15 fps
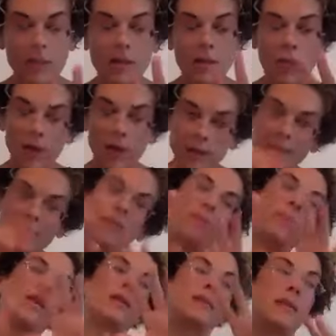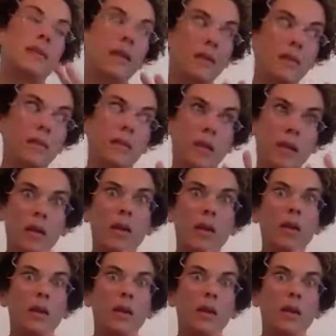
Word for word: And the process of things settling,